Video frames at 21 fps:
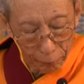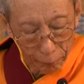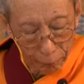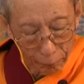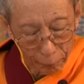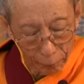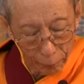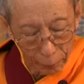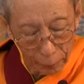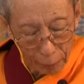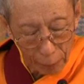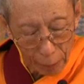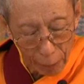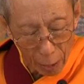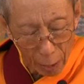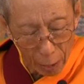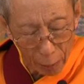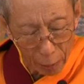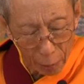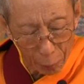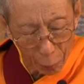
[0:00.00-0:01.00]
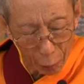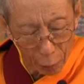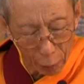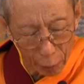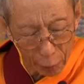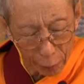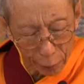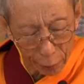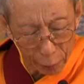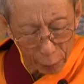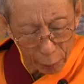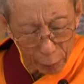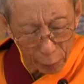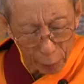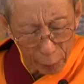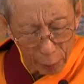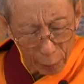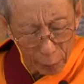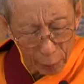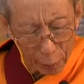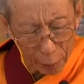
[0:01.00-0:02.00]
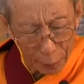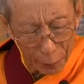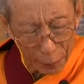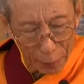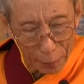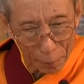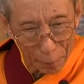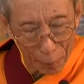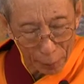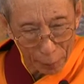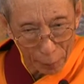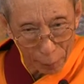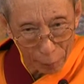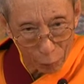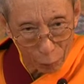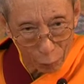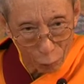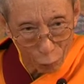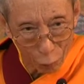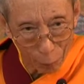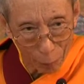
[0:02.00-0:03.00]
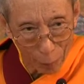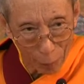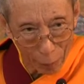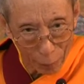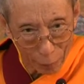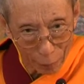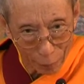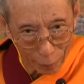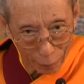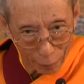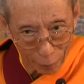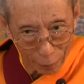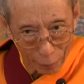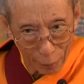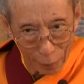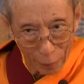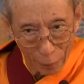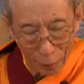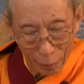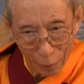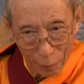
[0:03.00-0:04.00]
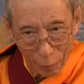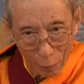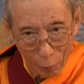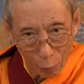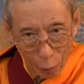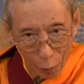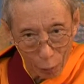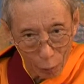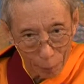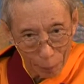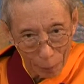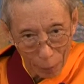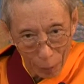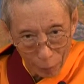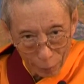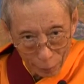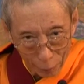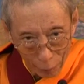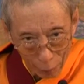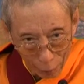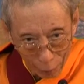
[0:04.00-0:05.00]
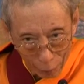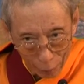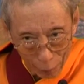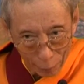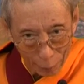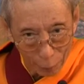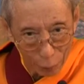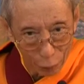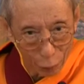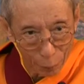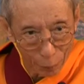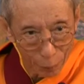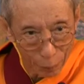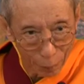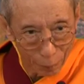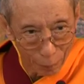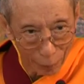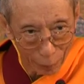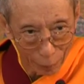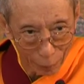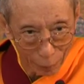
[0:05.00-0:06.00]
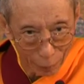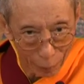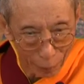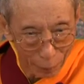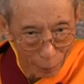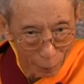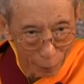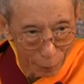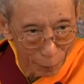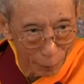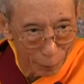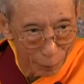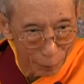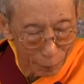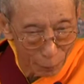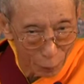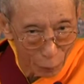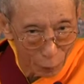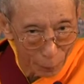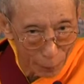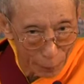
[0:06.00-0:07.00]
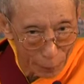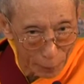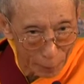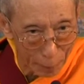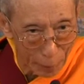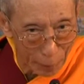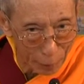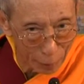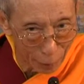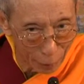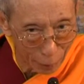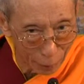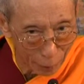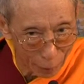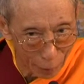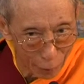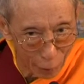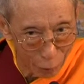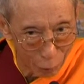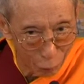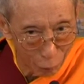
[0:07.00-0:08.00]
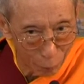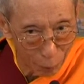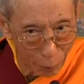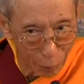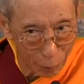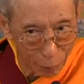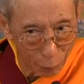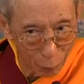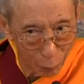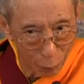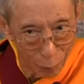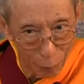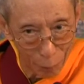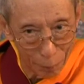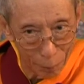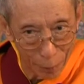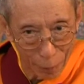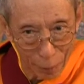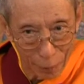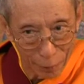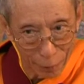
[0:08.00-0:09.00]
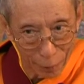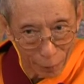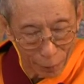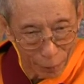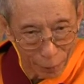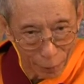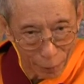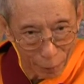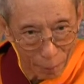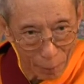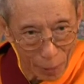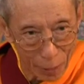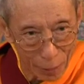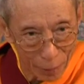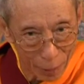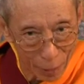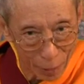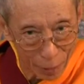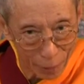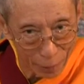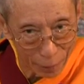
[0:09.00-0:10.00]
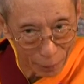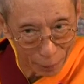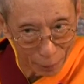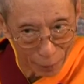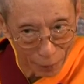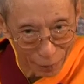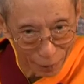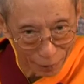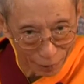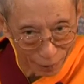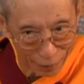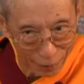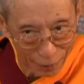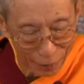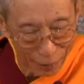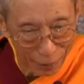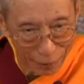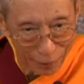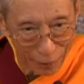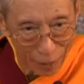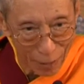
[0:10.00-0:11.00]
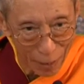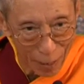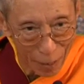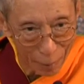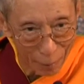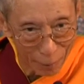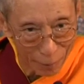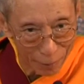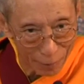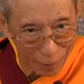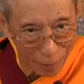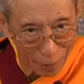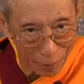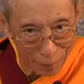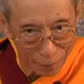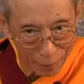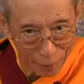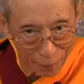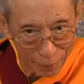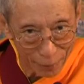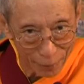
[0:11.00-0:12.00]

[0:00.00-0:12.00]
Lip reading: Animal has divine method to find worldly pleasure. We human beings have divine method to find worldly pleasure. The method divine, the aim same,